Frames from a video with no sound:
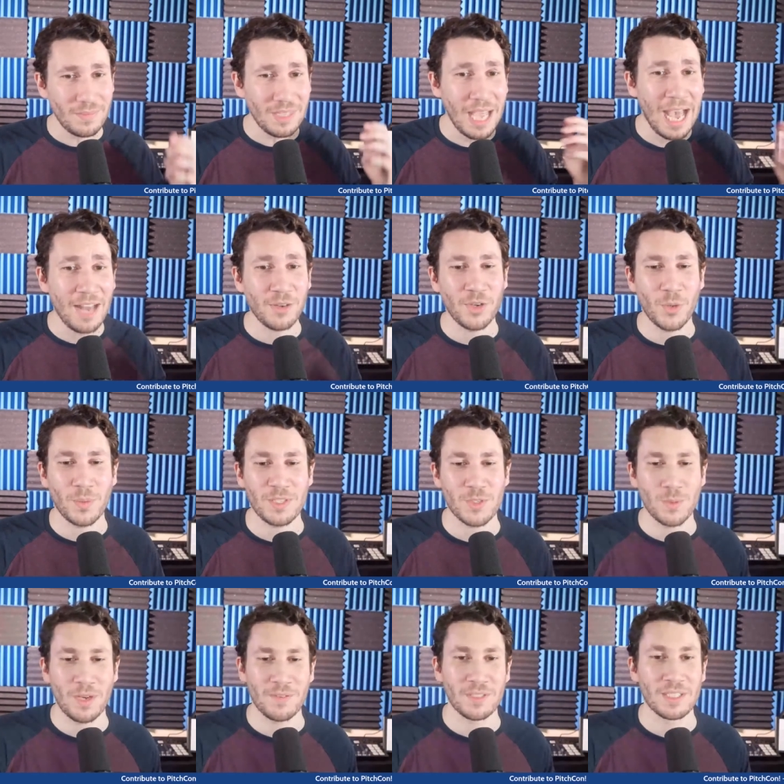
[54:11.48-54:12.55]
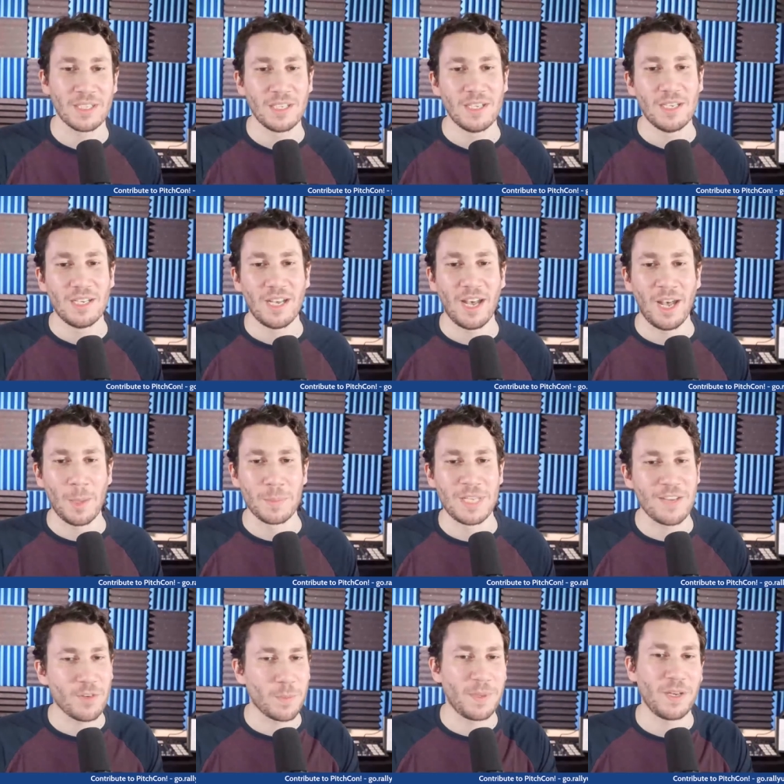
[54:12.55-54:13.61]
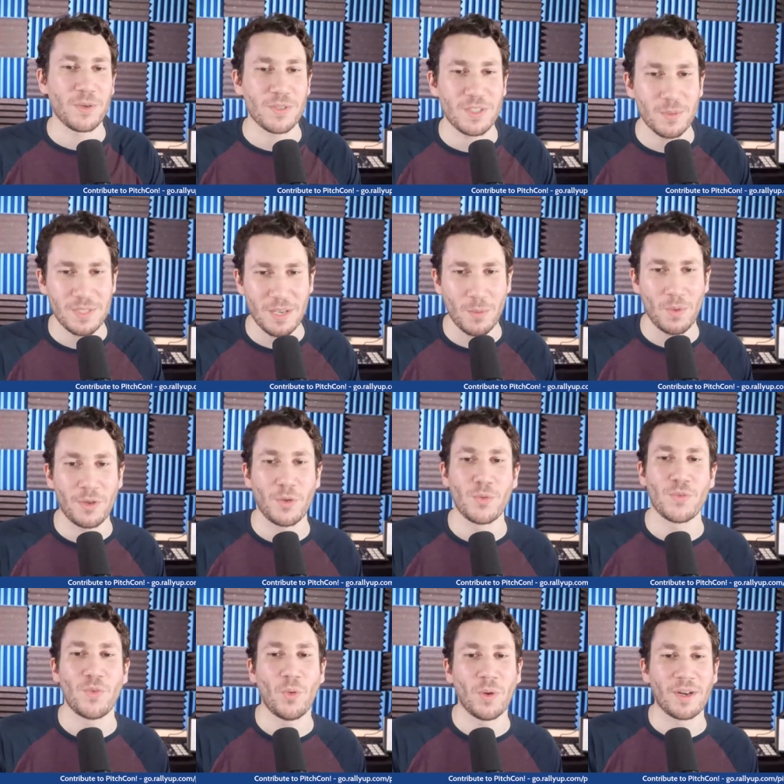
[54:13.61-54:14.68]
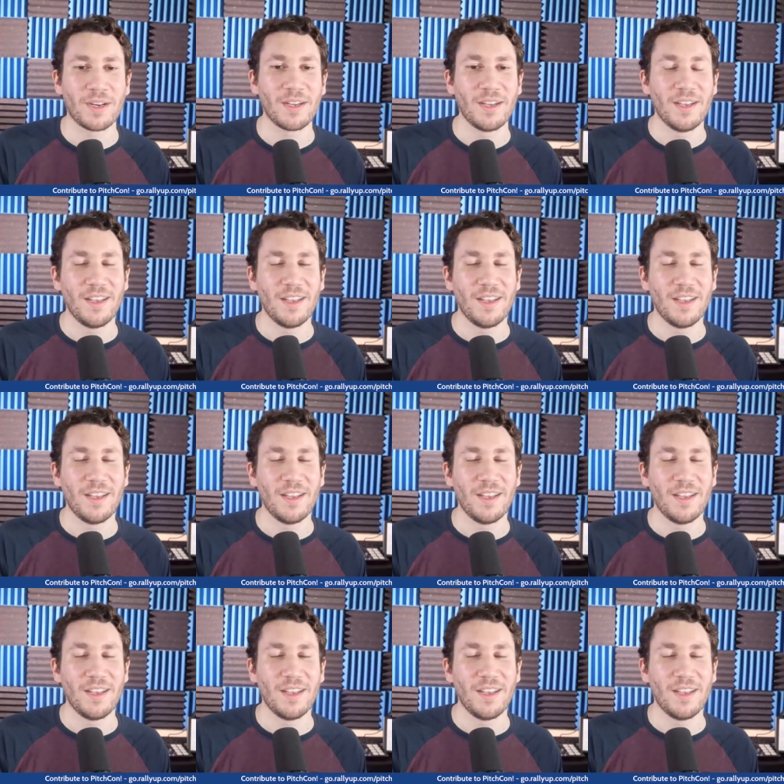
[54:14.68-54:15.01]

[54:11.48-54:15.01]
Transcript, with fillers: I don't know whatsoever. Um, David Peterson was at 104